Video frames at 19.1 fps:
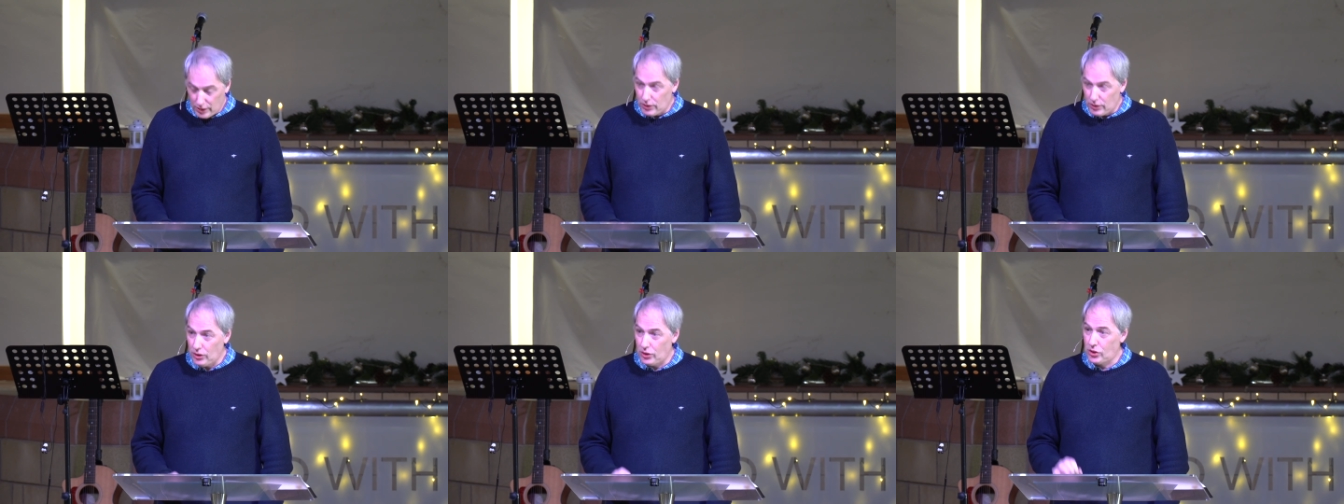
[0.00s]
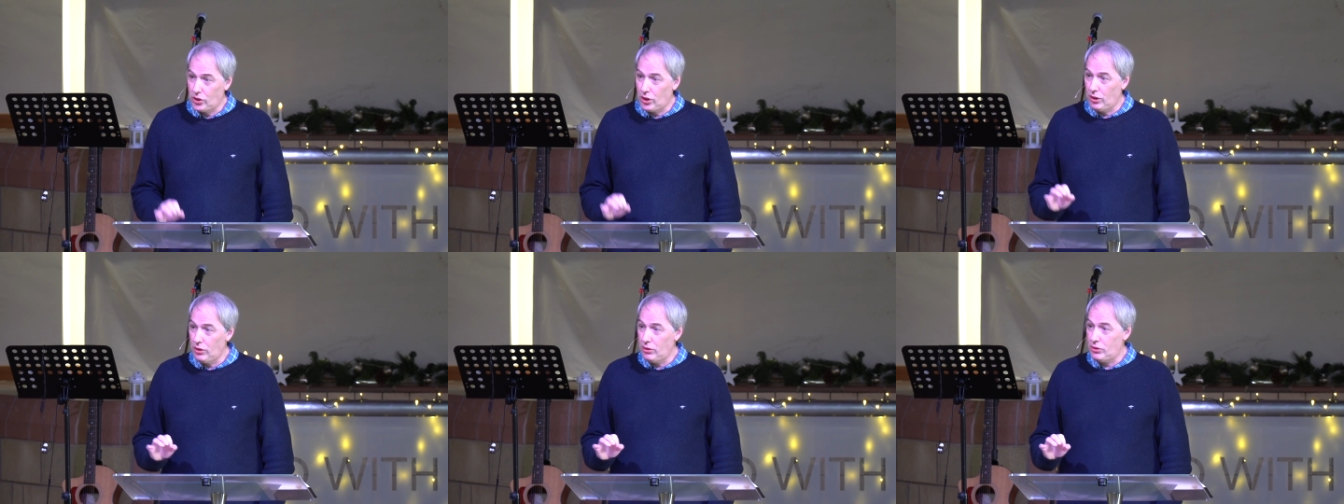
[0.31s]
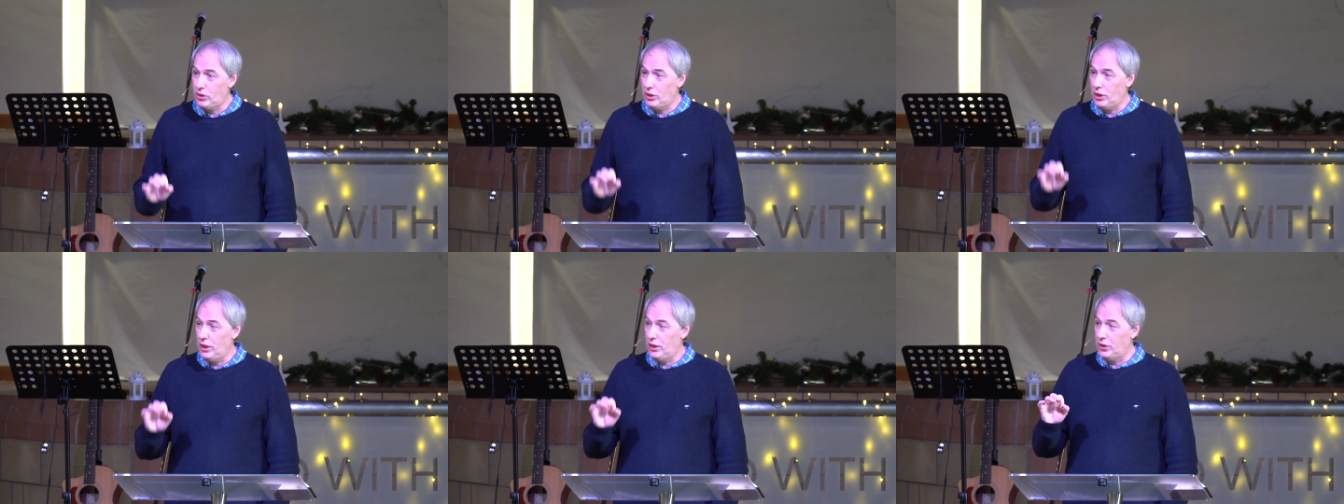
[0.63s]
The
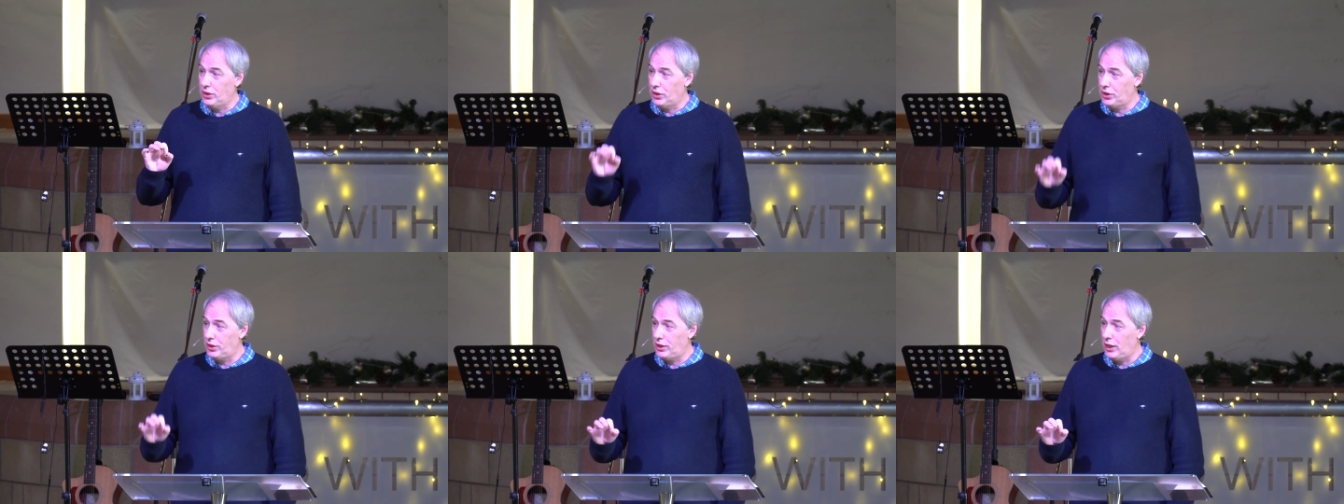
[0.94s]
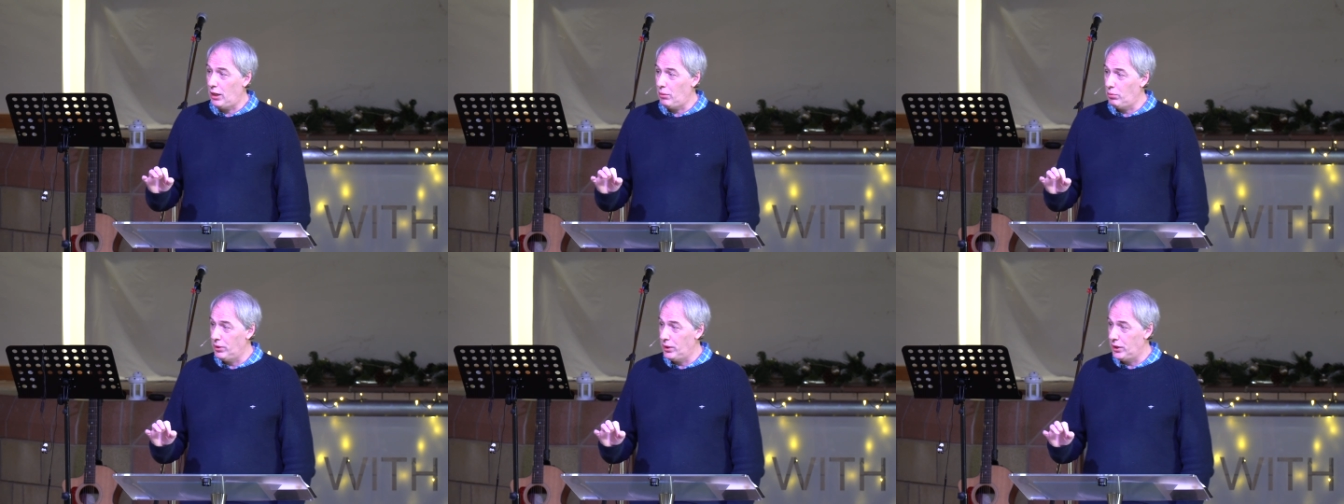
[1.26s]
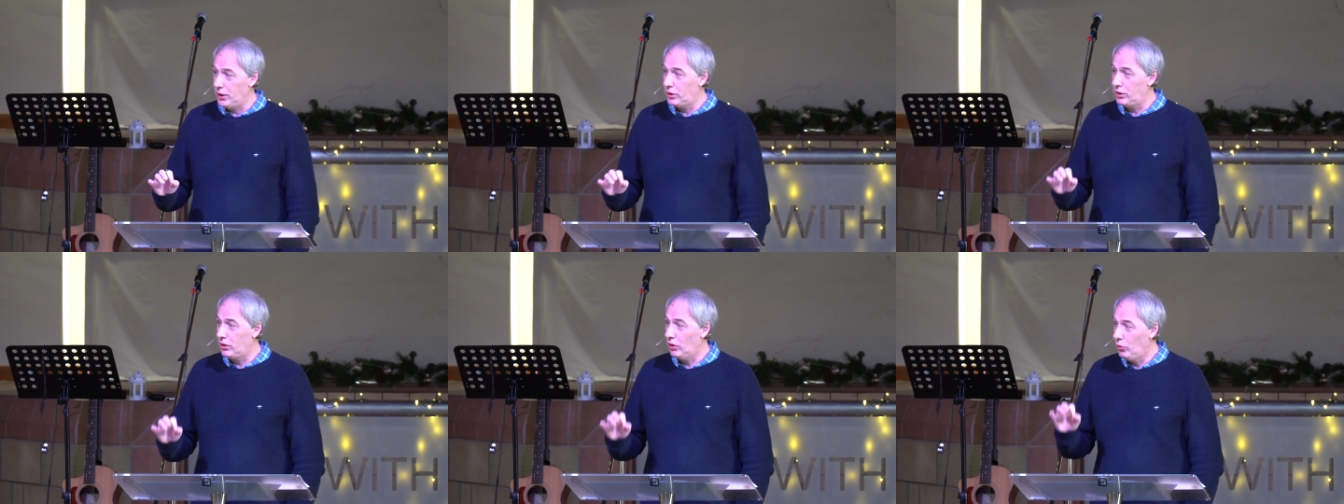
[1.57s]
church is
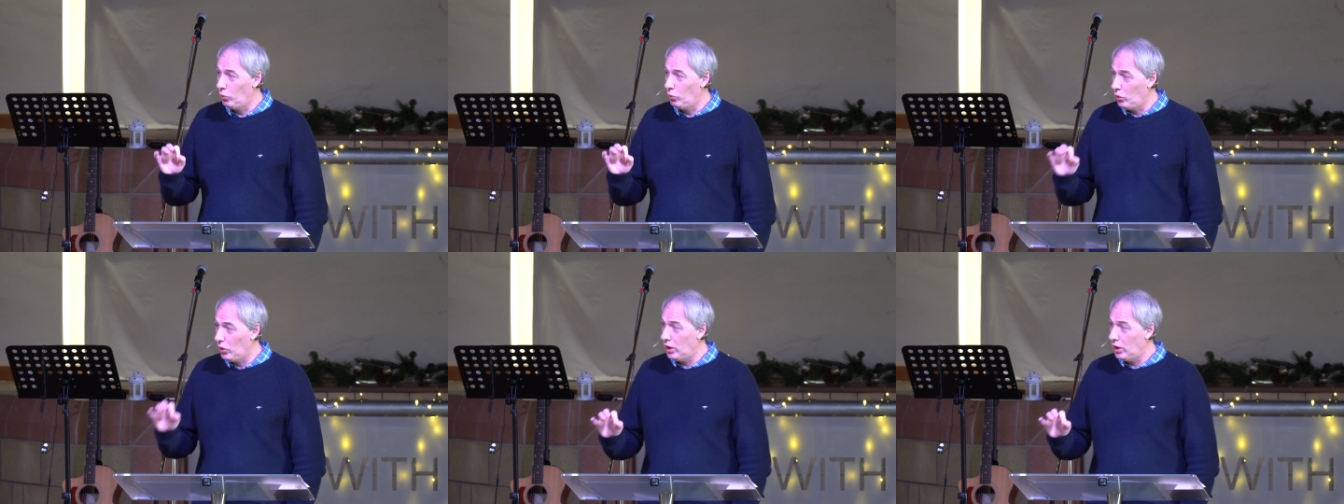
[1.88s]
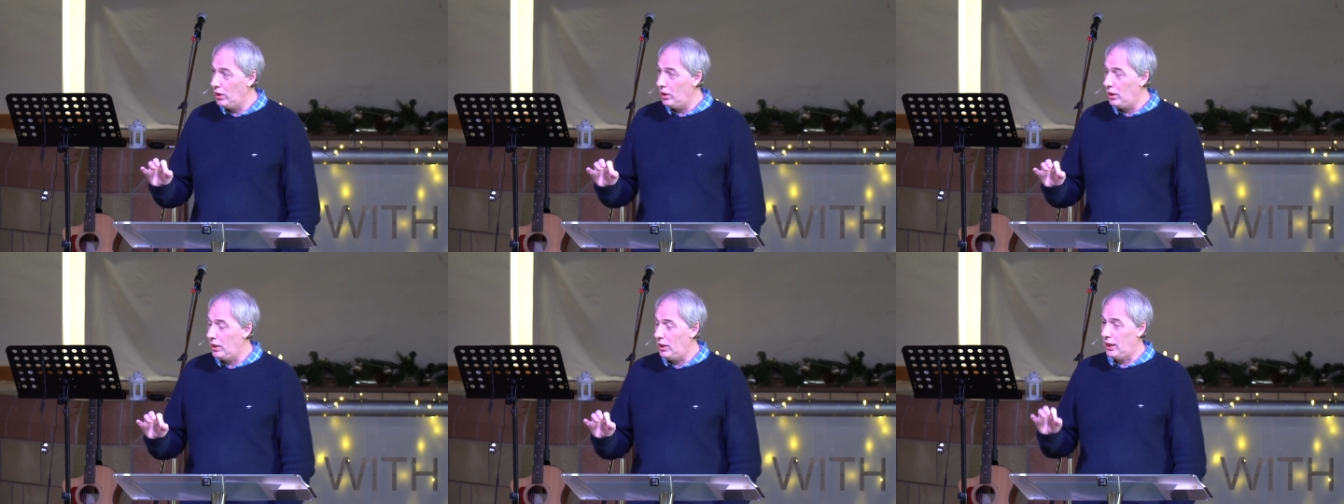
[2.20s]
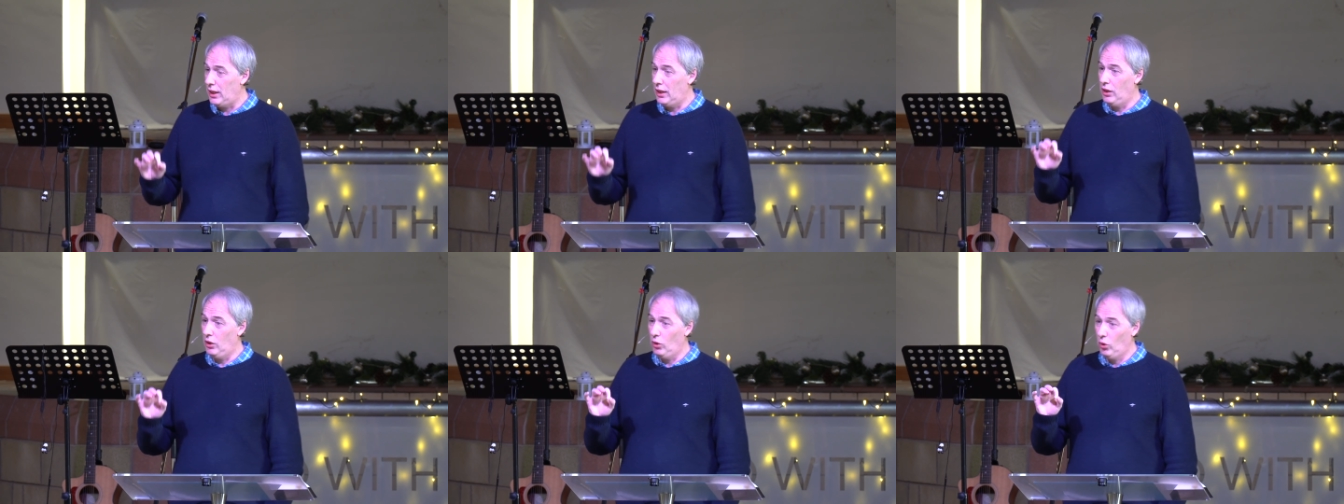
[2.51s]
established on one
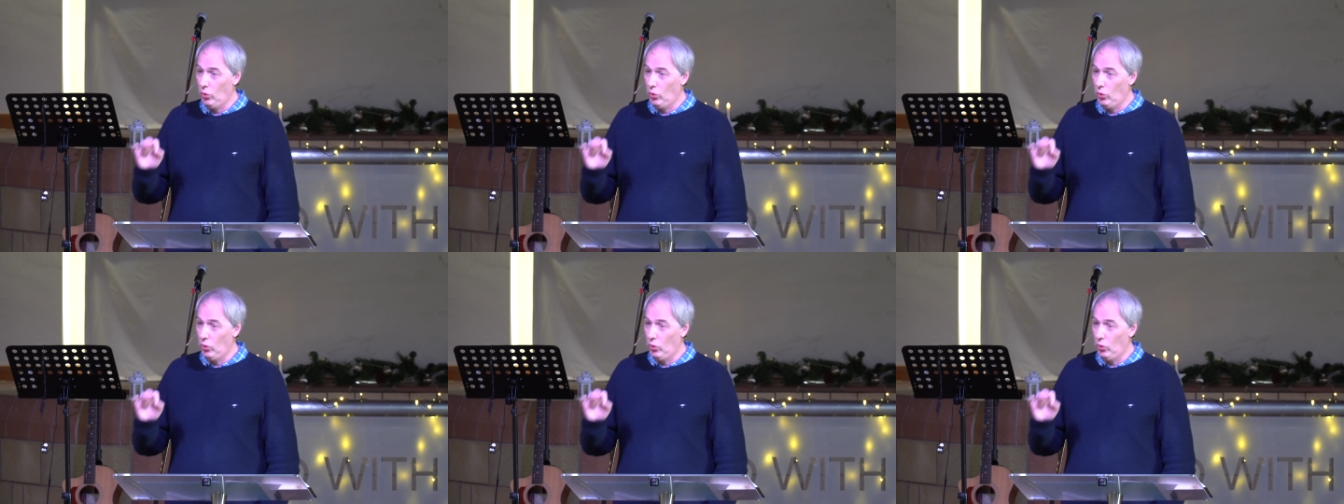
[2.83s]
and